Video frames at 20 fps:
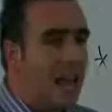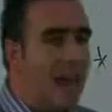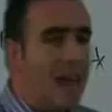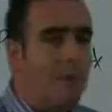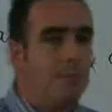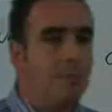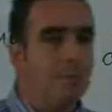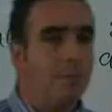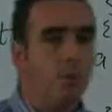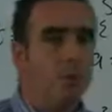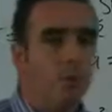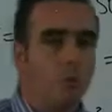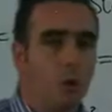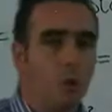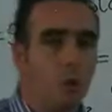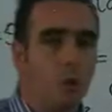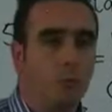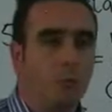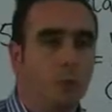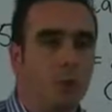happy with the
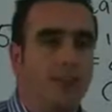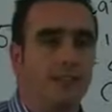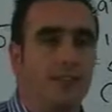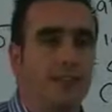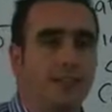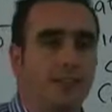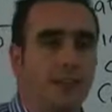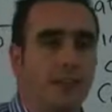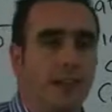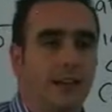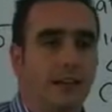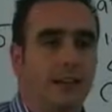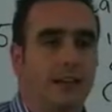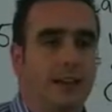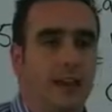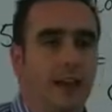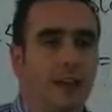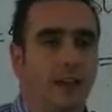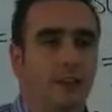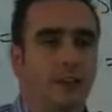whole process
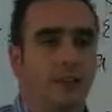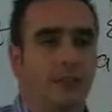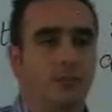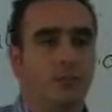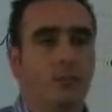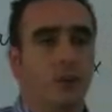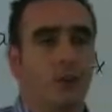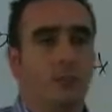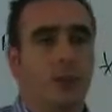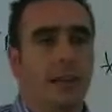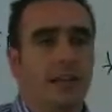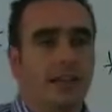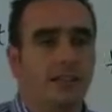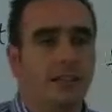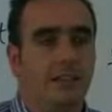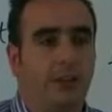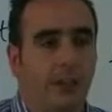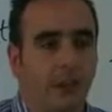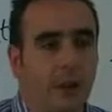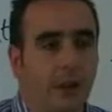that just took place
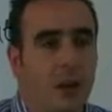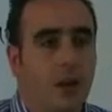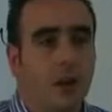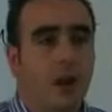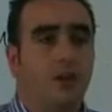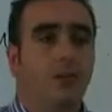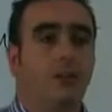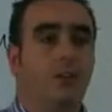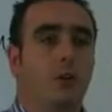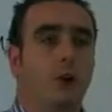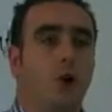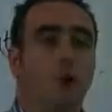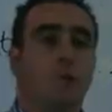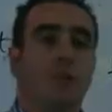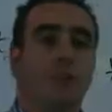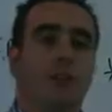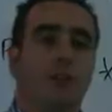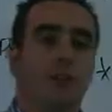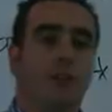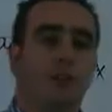there? I'm just going to
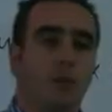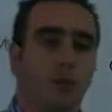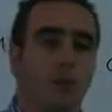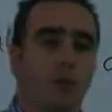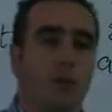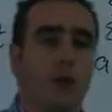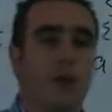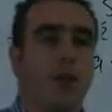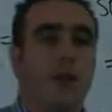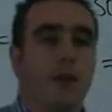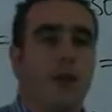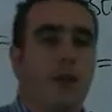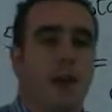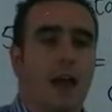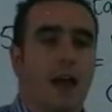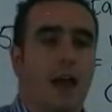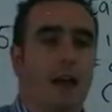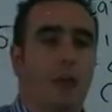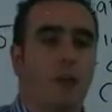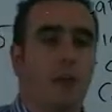open the floor
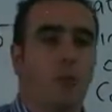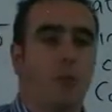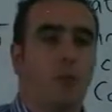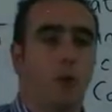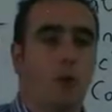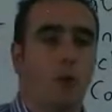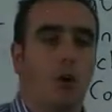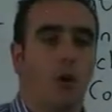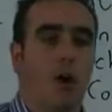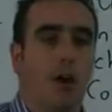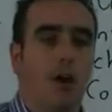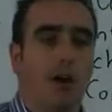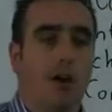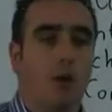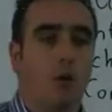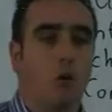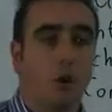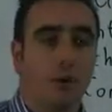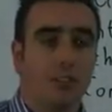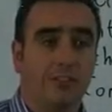for more
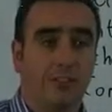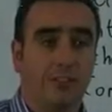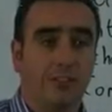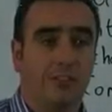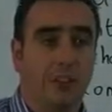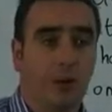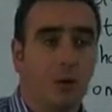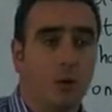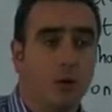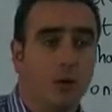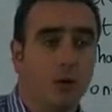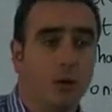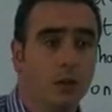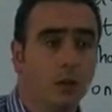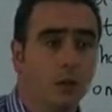questions now.